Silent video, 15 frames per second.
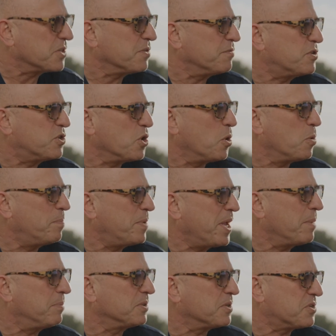of Job, be
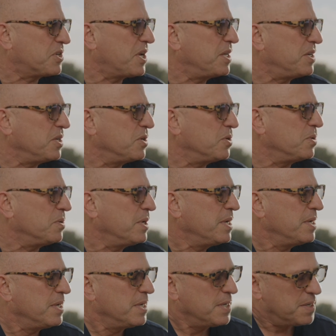able to say to you,
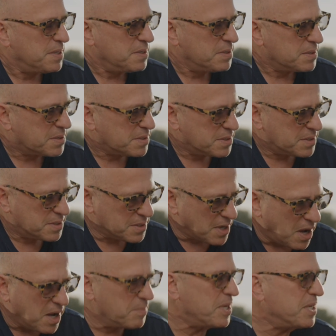
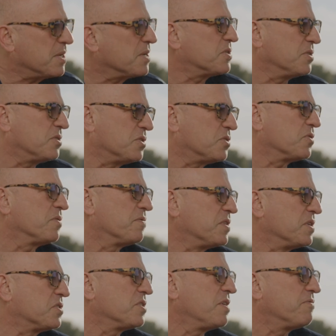Tommy doesn't deserve
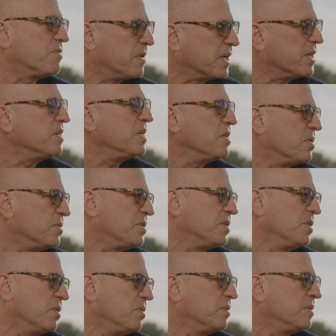this suffering, and neither do you.